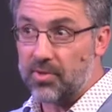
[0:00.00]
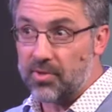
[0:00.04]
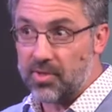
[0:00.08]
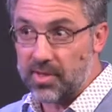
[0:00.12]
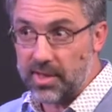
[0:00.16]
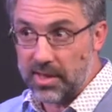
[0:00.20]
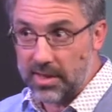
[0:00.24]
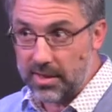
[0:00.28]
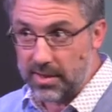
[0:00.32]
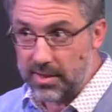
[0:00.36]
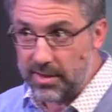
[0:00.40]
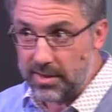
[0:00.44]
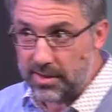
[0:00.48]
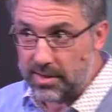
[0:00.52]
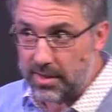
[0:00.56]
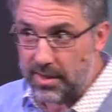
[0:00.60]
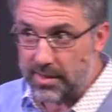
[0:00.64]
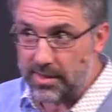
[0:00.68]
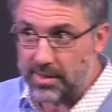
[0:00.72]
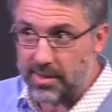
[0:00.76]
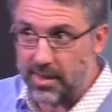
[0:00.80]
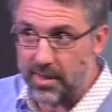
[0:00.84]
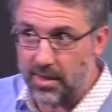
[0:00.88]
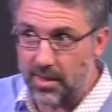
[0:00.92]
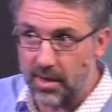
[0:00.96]
sins,
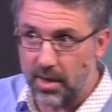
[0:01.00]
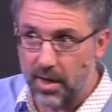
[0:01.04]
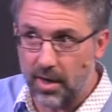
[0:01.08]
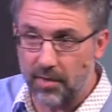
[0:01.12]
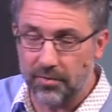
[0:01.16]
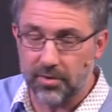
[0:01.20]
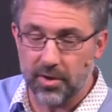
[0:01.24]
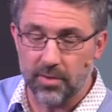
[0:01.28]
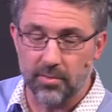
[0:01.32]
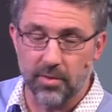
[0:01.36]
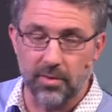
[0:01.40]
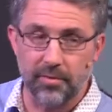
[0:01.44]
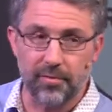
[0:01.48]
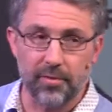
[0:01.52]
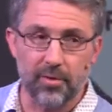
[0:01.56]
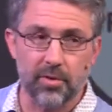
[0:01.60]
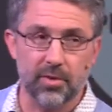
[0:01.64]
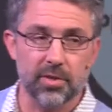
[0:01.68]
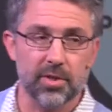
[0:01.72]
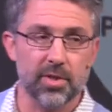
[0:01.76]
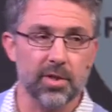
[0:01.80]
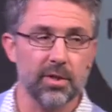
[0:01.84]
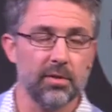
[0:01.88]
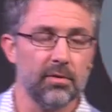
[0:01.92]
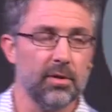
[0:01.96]
as they're often
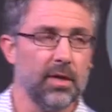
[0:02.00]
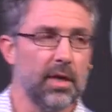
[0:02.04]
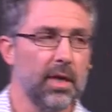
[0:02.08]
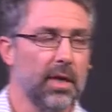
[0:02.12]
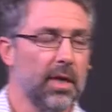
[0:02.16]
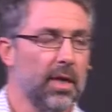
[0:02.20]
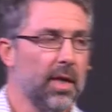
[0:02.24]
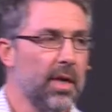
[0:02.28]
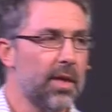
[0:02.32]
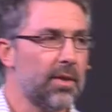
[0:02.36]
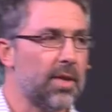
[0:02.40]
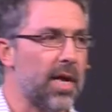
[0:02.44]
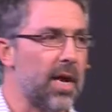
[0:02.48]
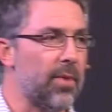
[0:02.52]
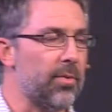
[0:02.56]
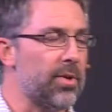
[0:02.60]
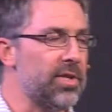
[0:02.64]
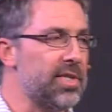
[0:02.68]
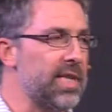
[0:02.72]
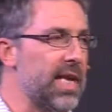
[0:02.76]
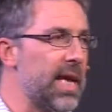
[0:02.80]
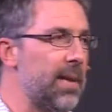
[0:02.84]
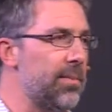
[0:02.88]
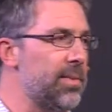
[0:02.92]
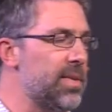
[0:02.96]
referred to. They were
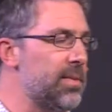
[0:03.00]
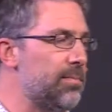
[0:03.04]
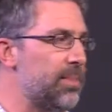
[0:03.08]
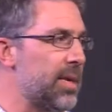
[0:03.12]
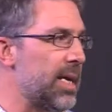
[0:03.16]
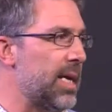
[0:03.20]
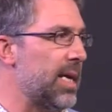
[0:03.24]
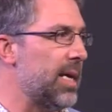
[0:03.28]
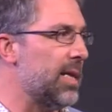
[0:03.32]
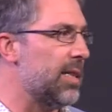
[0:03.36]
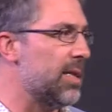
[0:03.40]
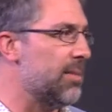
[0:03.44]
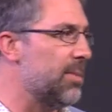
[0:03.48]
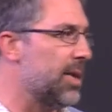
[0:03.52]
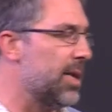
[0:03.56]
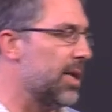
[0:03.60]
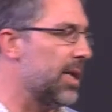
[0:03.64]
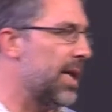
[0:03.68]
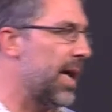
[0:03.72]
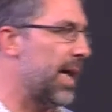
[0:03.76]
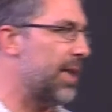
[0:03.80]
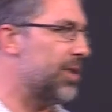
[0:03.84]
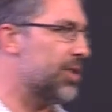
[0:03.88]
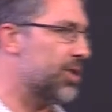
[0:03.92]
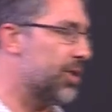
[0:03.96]
deemed to be, in the Middle
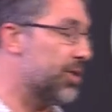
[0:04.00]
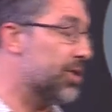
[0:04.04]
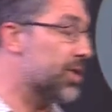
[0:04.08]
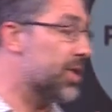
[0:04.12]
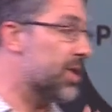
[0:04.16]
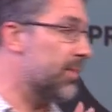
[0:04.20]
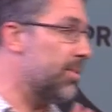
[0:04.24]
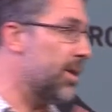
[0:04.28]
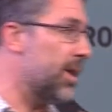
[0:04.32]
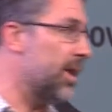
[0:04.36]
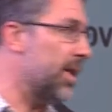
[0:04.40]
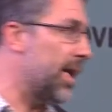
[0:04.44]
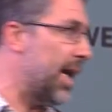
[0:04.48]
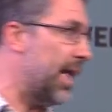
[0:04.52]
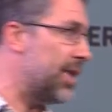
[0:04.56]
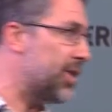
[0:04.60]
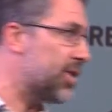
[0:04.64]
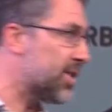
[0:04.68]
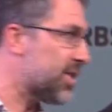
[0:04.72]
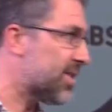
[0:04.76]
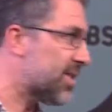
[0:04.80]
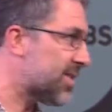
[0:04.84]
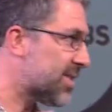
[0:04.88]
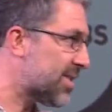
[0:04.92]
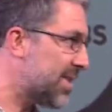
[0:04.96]
Age, Church of the Middle
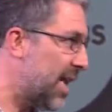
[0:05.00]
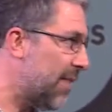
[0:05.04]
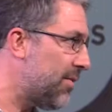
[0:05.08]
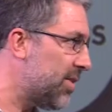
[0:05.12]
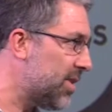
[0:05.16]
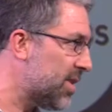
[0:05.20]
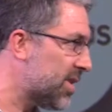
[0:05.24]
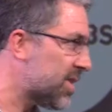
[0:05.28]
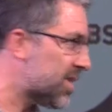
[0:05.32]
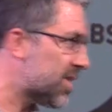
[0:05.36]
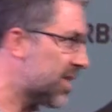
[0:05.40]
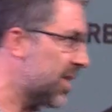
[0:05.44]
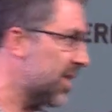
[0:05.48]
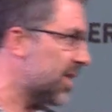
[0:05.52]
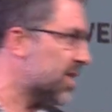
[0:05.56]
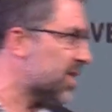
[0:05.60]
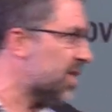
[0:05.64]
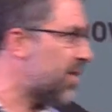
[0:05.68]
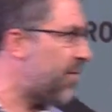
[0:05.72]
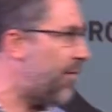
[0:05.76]
Ages, the seven sins